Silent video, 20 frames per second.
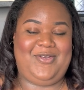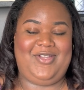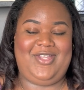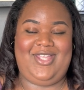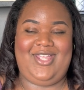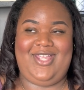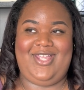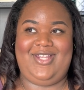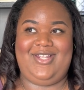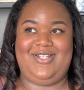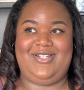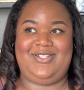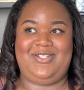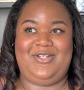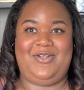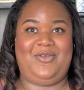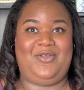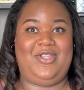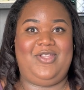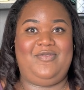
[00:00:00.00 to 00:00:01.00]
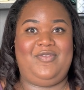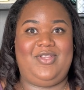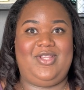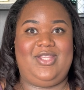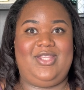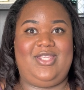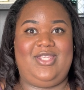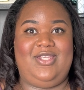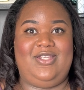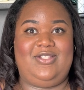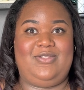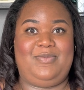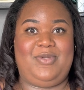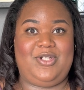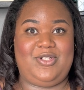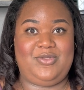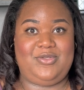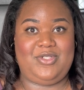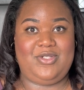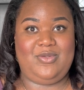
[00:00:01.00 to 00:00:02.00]
and even the
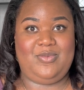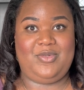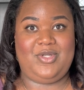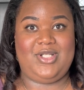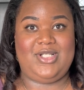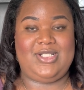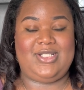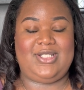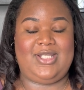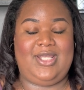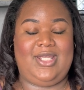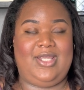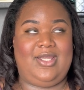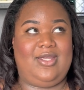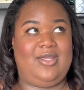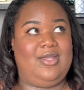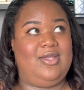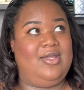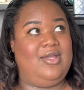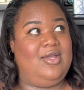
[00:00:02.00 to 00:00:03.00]
specialty ones, like